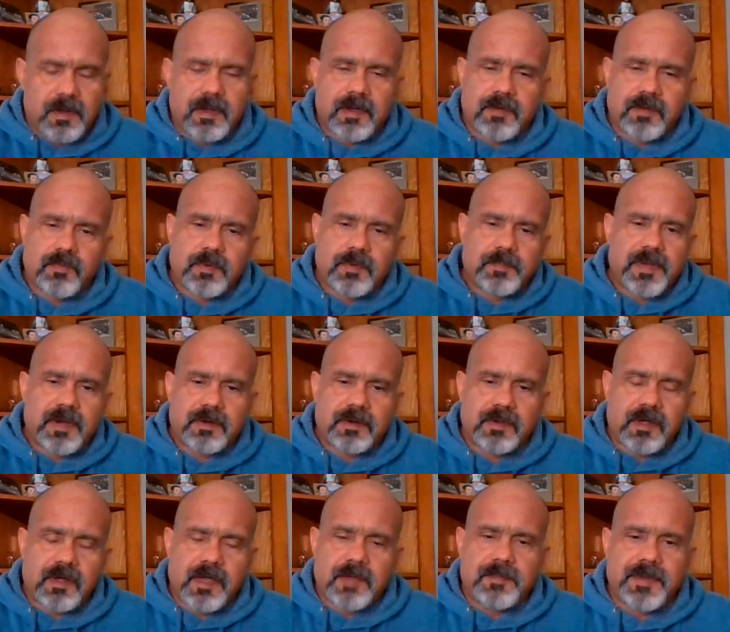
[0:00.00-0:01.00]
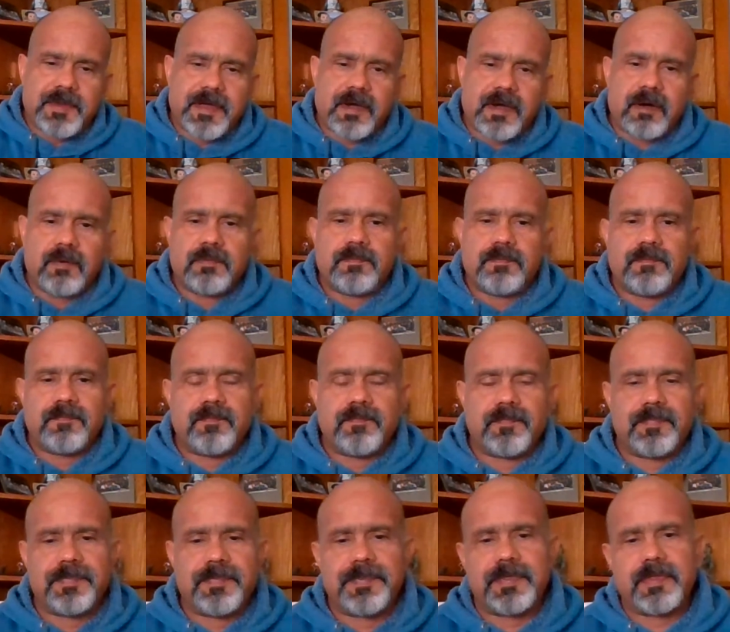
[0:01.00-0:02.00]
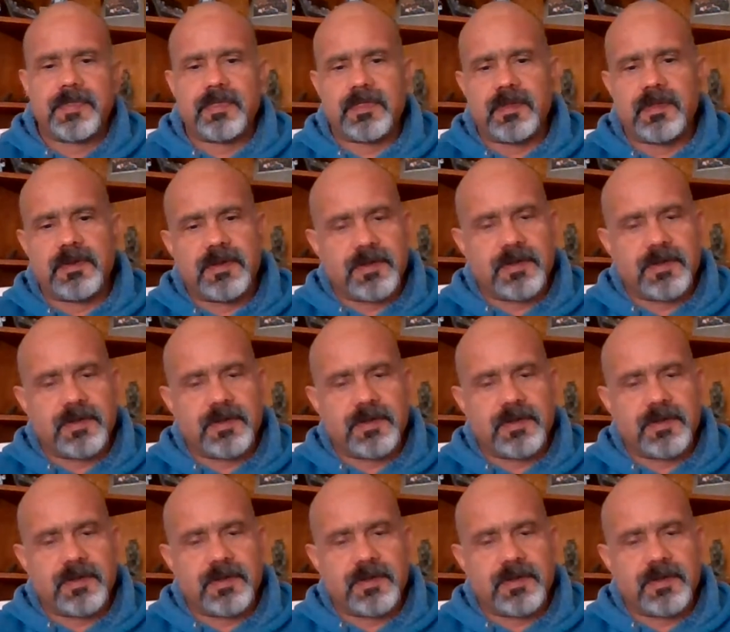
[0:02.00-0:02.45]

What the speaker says: and what better time now than